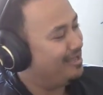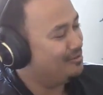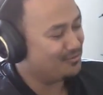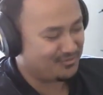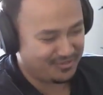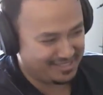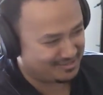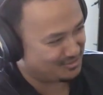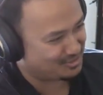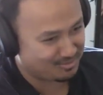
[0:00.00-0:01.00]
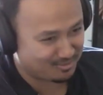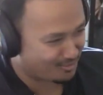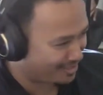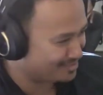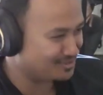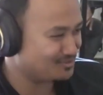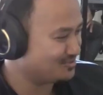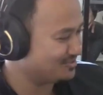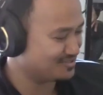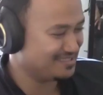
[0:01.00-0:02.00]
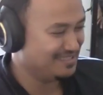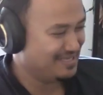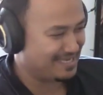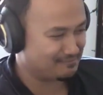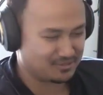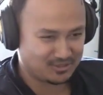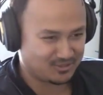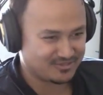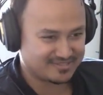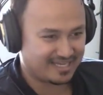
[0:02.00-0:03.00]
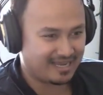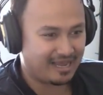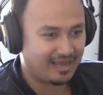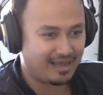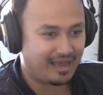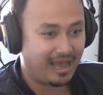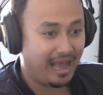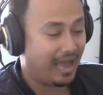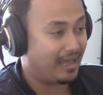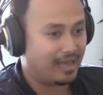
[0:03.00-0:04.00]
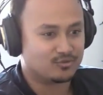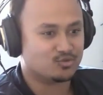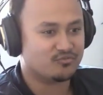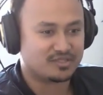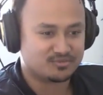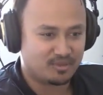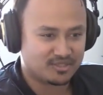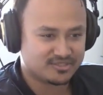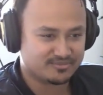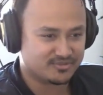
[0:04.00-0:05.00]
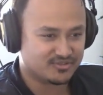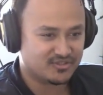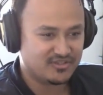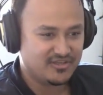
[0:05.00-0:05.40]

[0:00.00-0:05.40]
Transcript: I don't think you can be braggadocious and be an artist. I, uh, yeah. I, I, I don't know if that's possible.